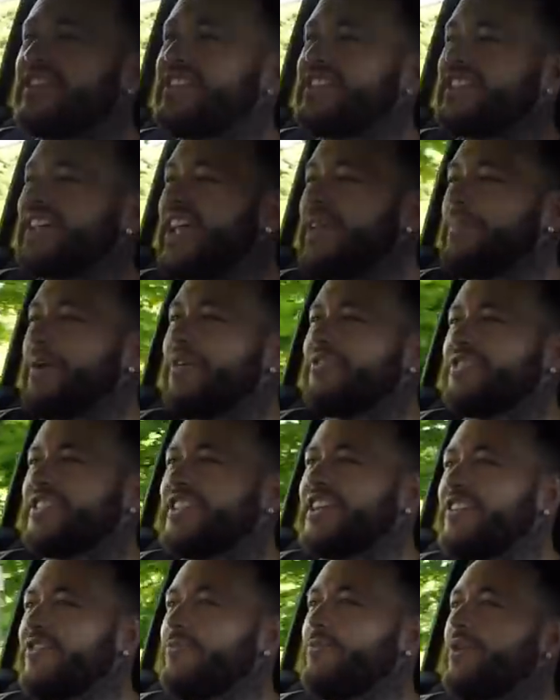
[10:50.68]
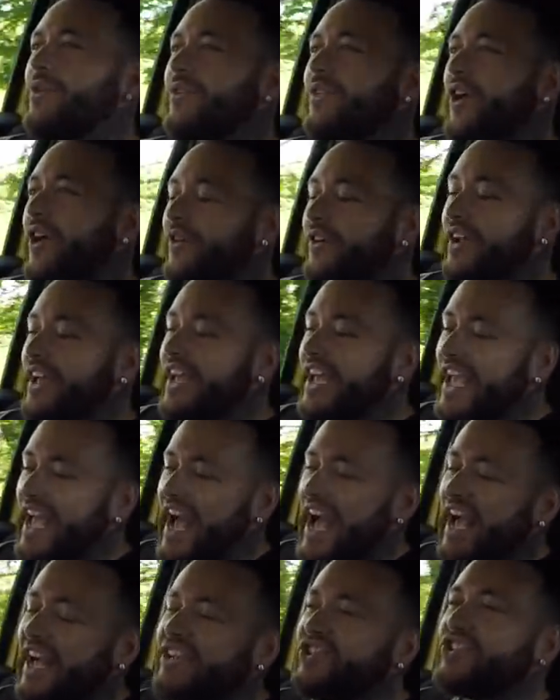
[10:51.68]
this Say-Belt steering wheel though, it
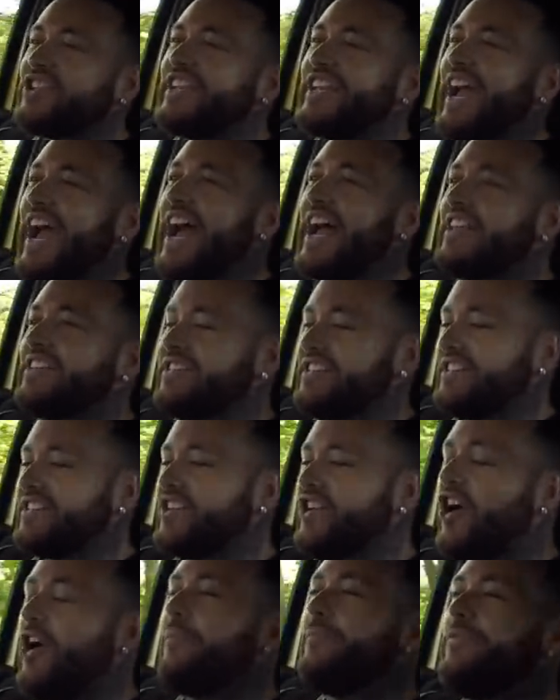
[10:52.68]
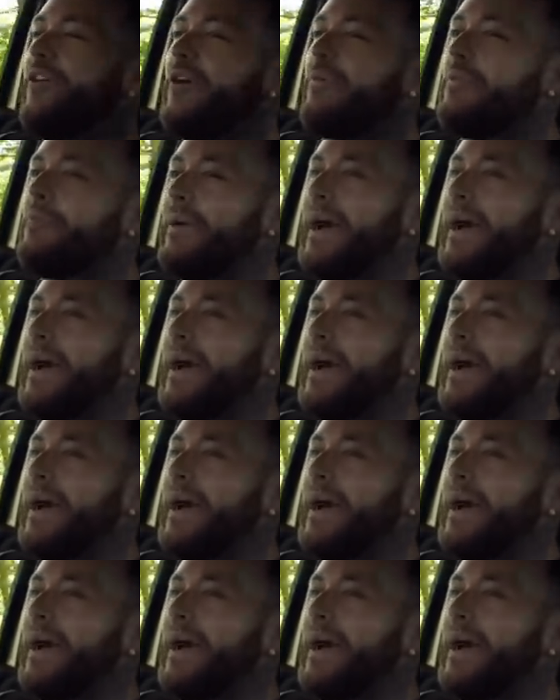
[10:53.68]
actually has this carbon fibre